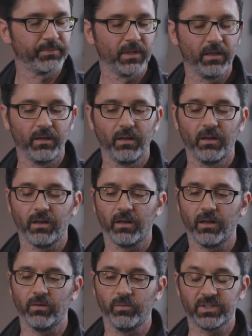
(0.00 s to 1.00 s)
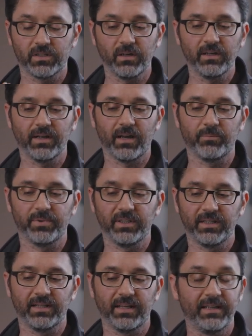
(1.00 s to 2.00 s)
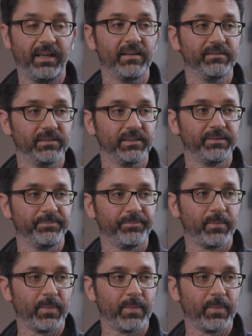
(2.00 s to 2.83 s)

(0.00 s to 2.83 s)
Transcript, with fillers: Yeah. Uh, we started out building that natively,